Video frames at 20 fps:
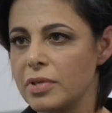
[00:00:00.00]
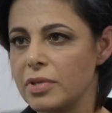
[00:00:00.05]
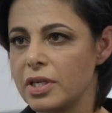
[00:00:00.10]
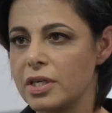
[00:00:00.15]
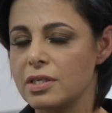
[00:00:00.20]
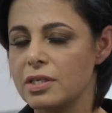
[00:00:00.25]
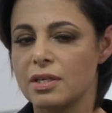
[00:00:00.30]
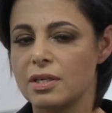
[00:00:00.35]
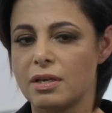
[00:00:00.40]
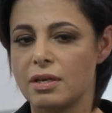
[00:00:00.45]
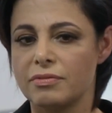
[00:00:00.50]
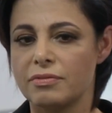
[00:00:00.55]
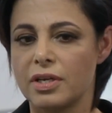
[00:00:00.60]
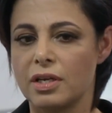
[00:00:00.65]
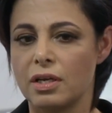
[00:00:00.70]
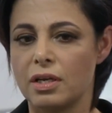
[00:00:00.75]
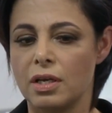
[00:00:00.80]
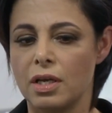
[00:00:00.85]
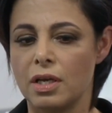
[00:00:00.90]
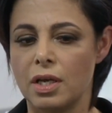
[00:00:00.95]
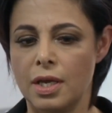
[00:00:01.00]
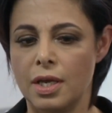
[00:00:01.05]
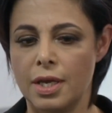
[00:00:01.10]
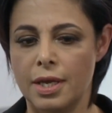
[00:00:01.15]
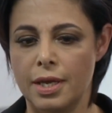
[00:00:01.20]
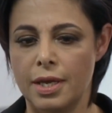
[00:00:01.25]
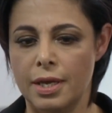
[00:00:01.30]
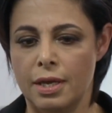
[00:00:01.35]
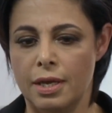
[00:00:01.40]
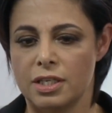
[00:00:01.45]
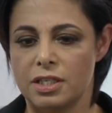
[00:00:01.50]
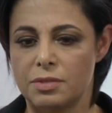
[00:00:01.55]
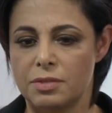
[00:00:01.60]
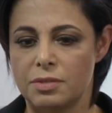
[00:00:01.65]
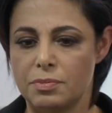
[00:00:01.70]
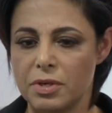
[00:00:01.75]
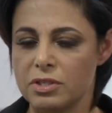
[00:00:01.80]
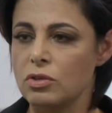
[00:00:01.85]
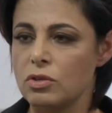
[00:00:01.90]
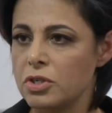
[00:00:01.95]
because having
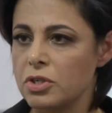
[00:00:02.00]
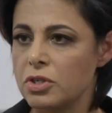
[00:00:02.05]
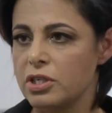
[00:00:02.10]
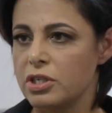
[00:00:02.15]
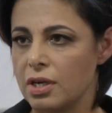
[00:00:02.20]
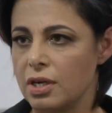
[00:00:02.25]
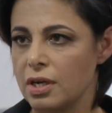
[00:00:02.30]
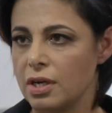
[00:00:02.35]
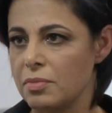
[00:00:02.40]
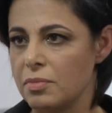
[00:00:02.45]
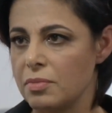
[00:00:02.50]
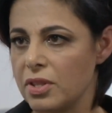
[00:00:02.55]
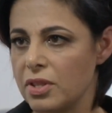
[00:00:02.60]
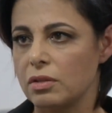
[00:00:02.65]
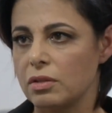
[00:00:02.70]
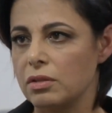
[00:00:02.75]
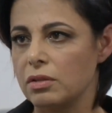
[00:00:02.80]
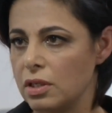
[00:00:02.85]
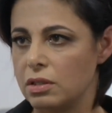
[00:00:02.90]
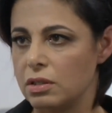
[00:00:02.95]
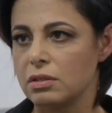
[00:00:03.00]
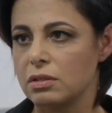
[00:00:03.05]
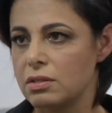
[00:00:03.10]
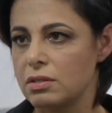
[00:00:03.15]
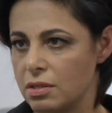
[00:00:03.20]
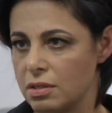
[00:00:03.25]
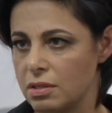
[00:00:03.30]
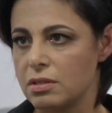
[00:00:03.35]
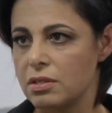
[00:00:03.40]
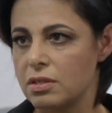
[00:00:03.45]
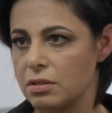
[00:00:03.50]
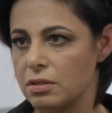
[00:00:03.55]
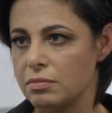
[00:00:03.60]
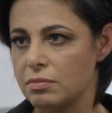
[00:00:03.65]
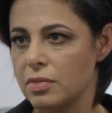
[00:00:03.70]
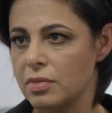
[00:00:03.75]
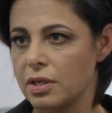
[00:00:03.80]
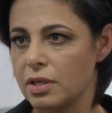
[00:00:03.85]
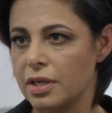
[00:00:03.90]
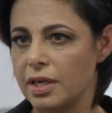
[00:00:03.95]
spent so much time in the legal
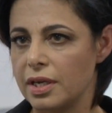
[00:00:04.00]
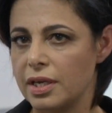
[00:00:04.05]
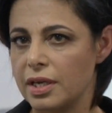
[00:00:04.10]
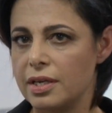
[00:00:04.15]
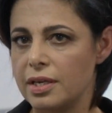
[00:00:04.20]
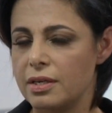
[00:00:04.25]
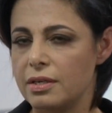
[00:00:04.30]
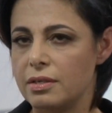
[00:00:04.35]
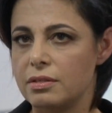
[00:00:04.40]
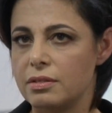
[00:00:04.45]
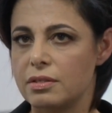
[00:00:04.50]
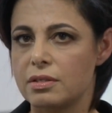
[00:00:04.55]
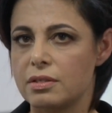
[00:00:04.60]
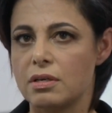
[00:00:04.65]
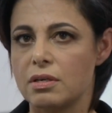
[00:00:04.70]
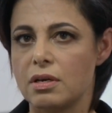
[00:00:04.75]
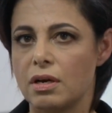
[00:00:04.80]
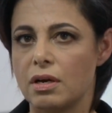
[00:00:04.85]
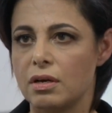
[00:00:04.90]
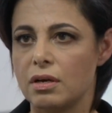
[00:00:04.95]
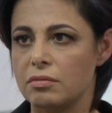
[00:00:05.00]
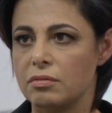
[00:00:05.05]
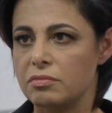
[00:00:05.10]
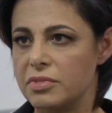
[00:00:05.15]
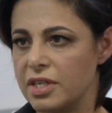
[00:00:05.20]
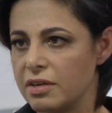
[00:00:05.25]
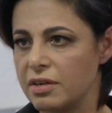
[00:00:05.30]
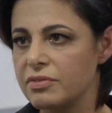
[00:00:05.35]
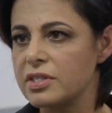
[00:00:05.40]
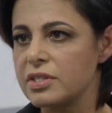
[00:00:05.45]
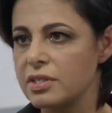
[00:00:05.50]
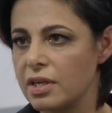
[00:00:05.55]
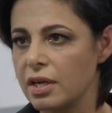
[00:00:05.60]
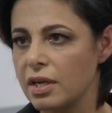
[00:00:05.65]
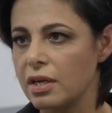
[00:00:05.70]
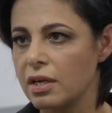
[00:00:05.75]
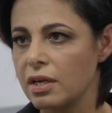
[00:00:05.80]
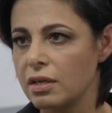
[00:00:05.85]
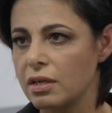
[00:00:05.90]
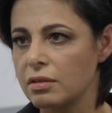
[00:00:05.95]
system, it is
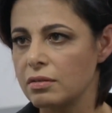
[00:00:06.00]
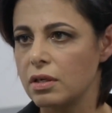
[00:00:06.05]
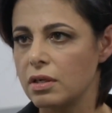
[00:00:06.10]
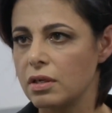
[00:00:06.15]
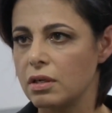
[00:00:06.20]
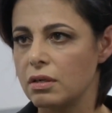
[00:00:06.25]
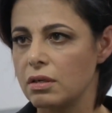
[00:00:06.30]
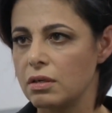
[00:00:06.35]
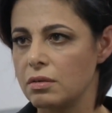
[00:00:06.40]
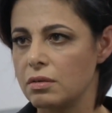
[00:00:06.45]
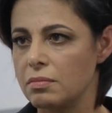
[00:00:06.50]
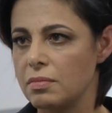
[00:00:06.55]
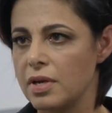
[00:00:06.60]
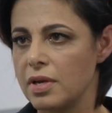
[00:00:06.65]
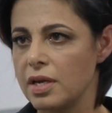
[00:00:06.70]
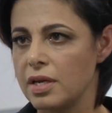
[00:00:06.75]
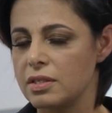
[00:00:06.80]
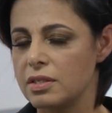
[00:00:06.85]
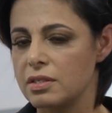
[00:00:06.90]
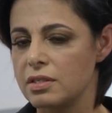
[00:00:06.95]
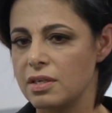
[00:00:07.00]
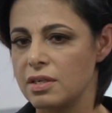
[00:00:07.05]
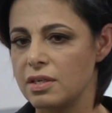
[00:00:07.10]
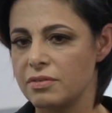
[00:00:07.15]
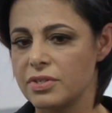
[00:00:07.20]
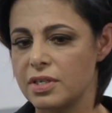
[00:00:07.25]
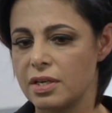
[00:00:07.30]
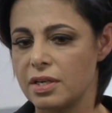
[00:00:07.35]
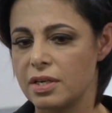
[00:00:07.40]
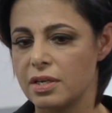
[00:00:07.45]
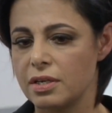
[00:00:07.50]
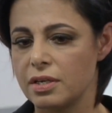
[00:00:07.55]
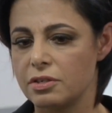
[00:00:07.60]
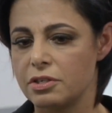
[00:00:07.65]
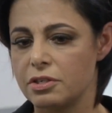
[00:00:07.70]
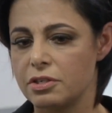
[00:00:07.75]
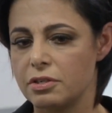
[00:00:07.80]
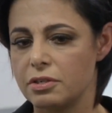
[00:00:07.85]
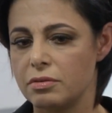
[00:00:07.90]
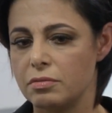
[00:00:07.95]
devastating. It's devastating
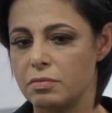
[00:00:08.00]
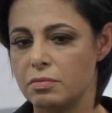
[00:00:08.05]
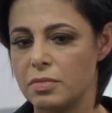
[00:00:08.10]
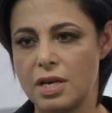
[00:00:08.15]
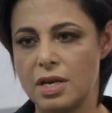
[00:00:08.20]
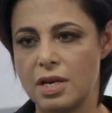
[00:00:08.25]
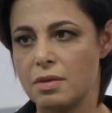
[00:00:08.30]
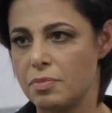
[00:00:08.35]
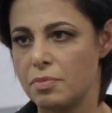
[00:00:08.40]
to many